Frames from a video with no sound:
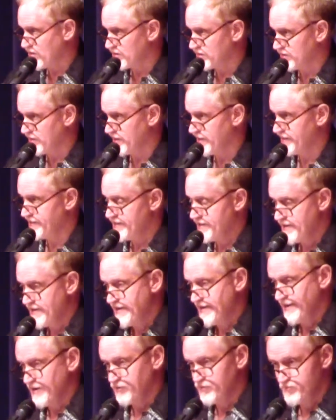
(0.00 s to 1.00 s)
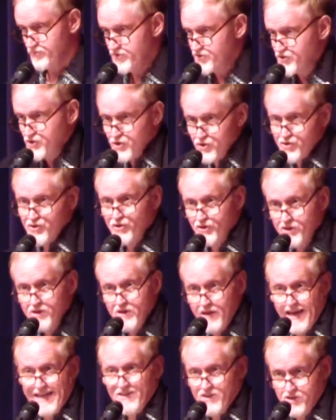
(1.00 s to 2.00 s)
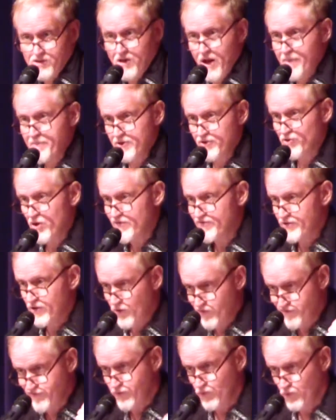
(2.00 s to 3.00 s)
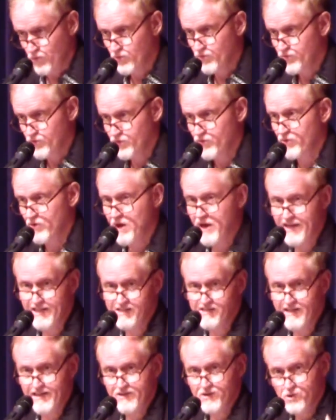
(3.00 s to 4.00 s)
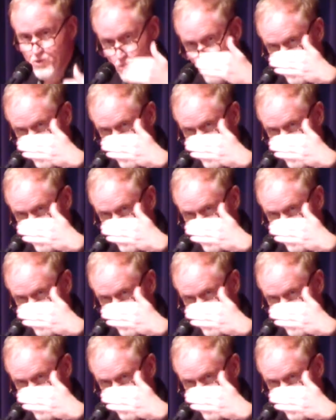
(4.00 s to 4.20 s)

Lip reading: long line. It's usually end-stopped. It's often a full line sentence